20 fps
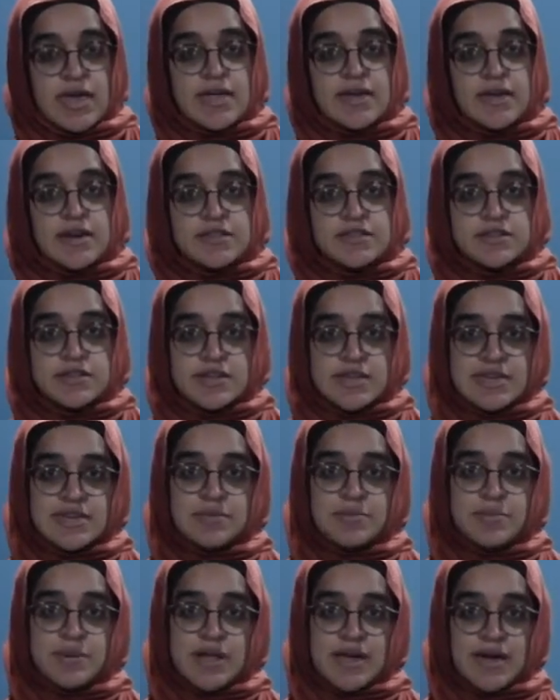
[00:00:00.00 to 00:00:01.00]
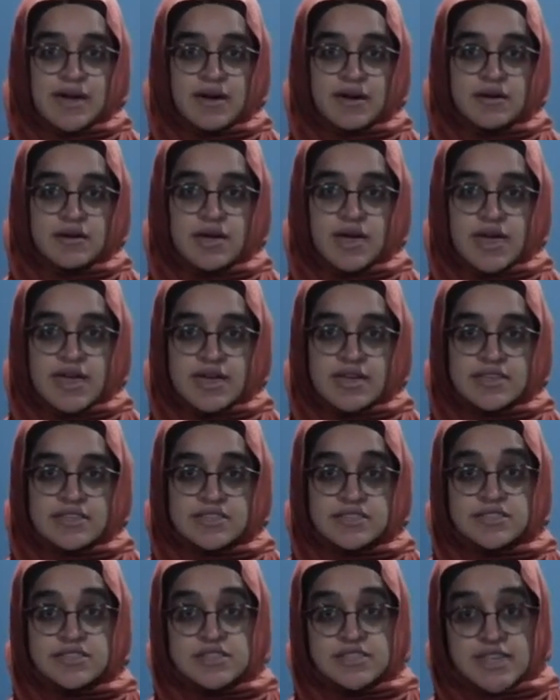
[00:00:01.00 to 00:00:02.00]
Another key player
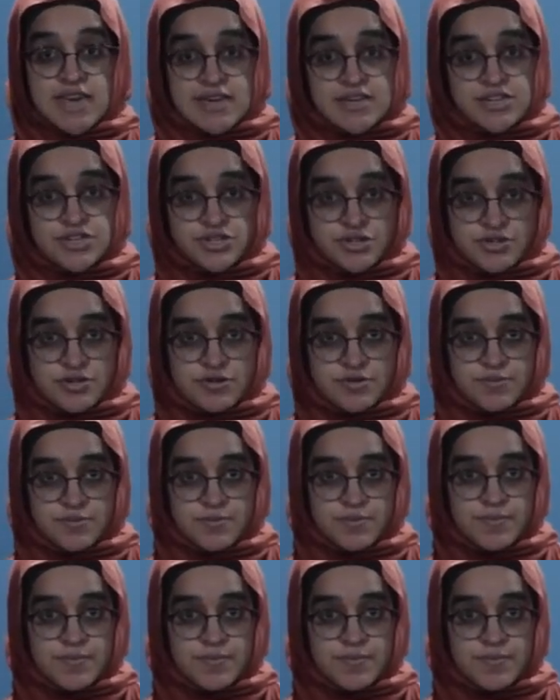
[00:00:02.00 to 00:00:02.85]
is detector.